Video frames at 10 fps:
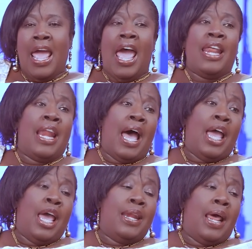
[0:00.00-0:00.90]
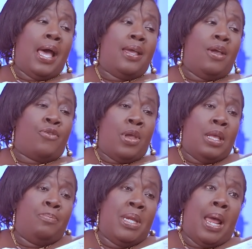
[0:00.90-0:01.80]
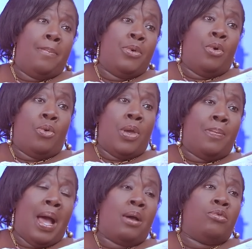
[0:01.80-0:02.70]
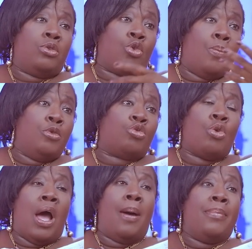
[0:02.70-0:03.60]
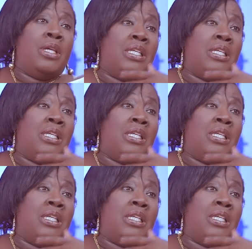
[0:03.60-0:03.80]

Anna, if I mean I'm me with my coming school, I'm a